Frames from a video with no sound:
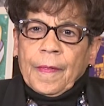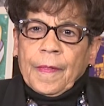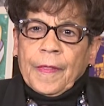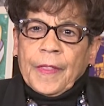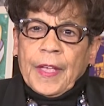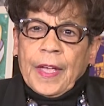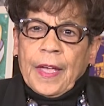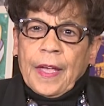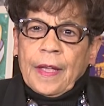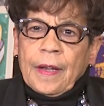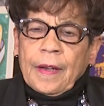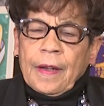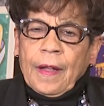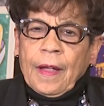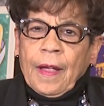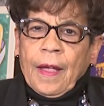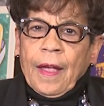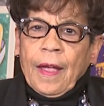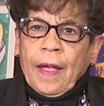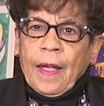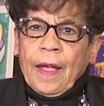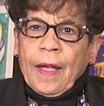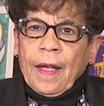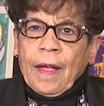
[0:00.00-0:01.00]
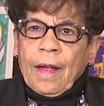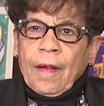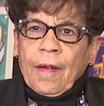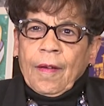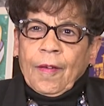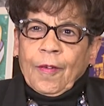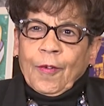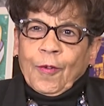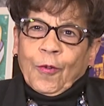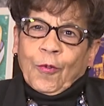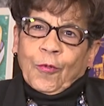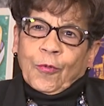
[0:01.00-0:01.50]
that
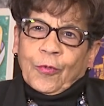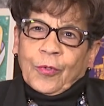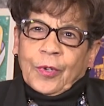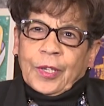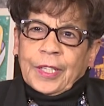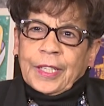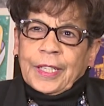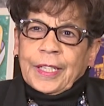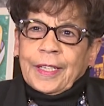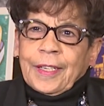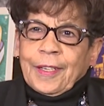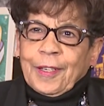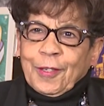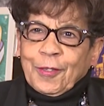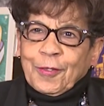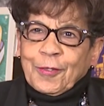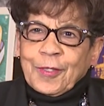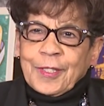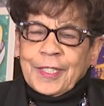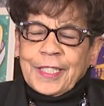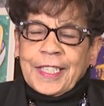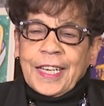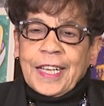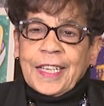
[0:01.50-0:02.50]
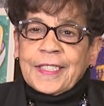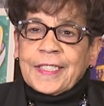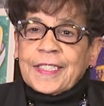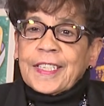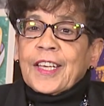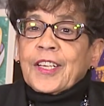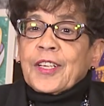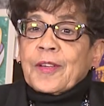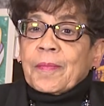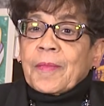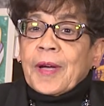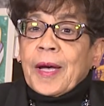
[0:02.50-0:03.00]
really stands
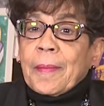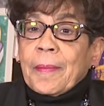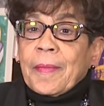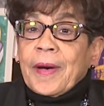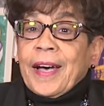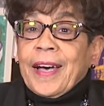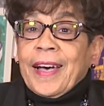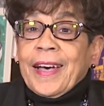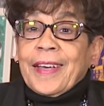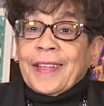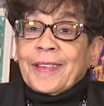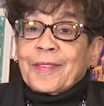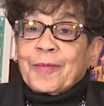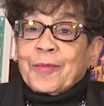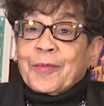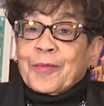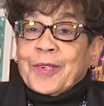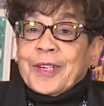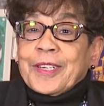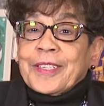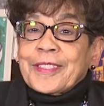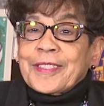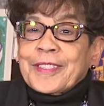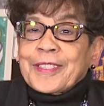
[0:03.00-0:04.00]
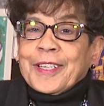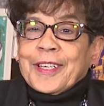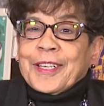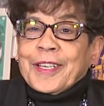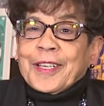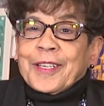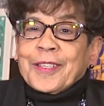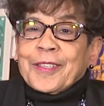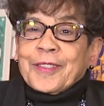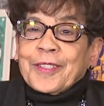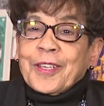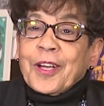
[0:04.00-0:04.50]
out in my mind was
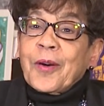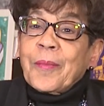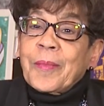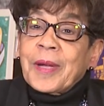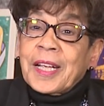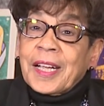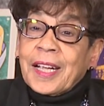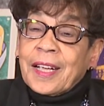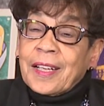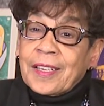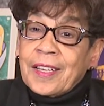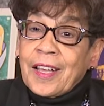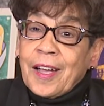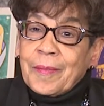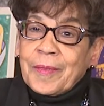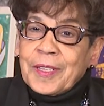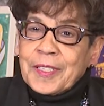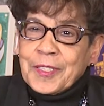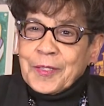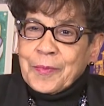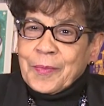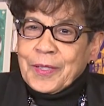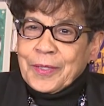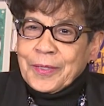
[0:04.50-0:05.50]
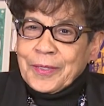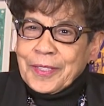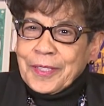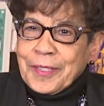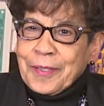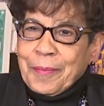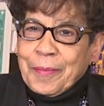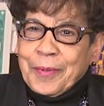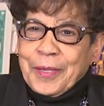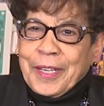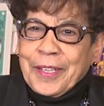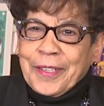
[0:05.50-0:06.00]
uh, the home economics building
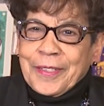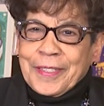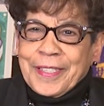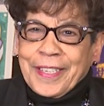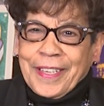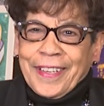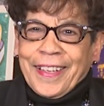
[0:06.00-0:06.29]
because